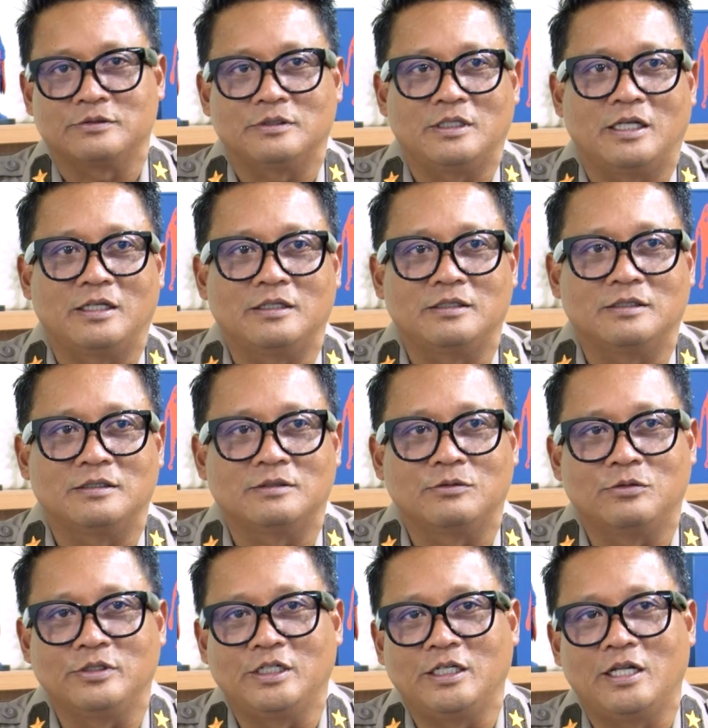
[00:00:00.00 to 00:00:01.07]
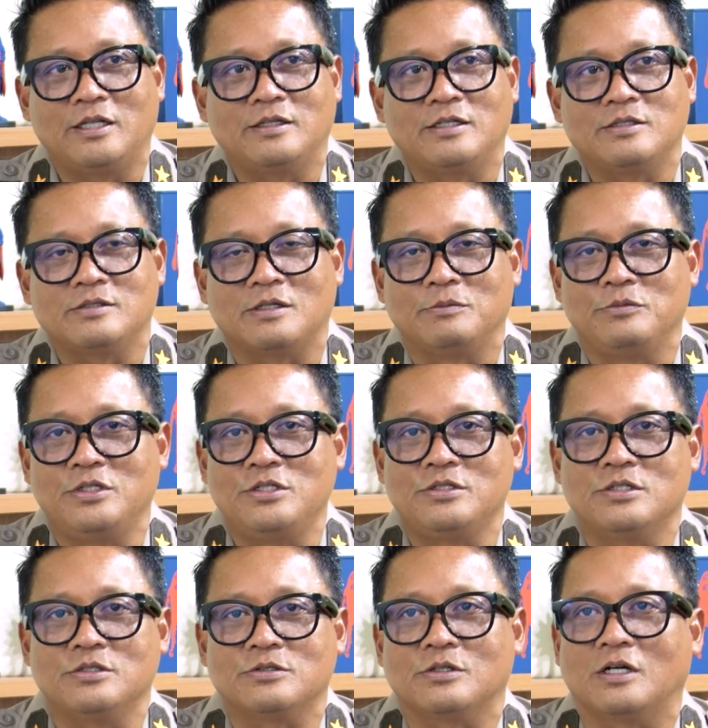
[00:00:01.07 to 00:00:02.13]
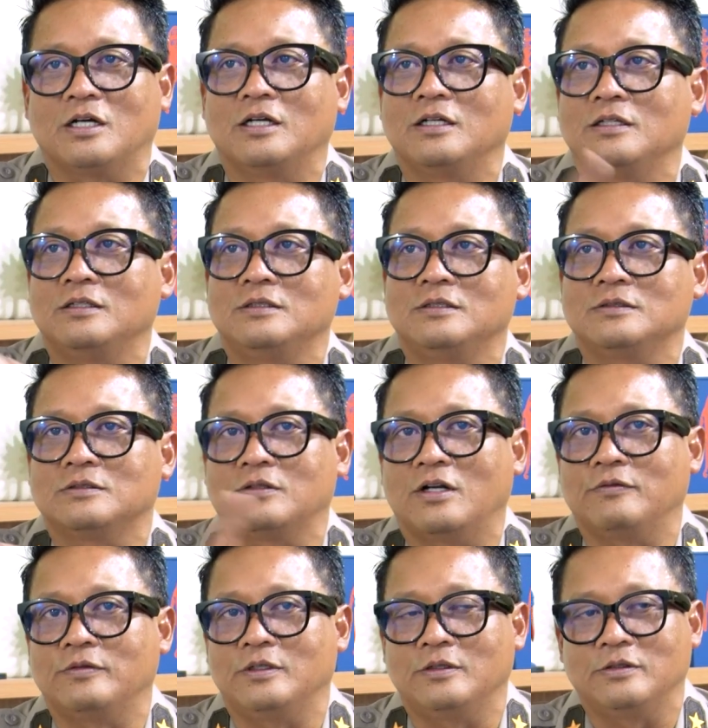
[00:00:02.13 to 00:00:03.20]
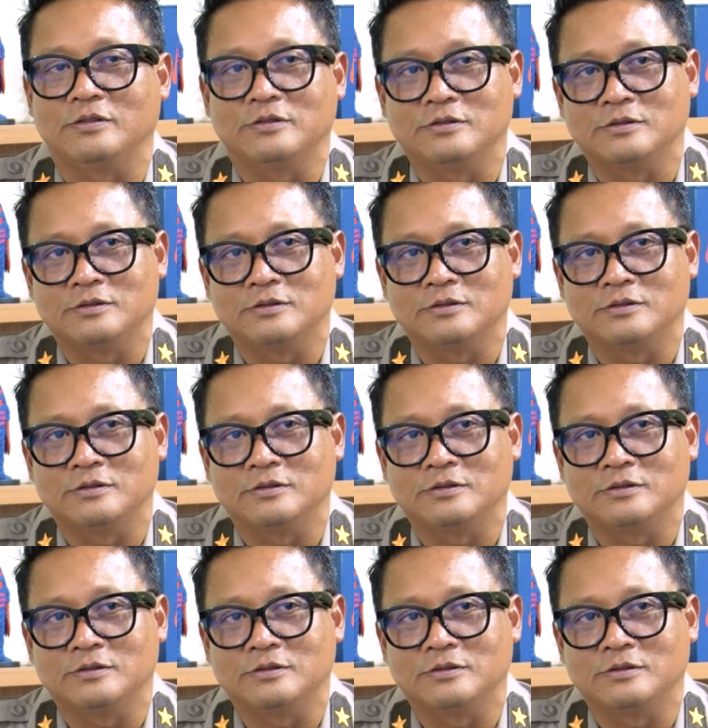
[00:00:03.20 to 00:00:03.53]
like coordinating some missions. I travel a lot,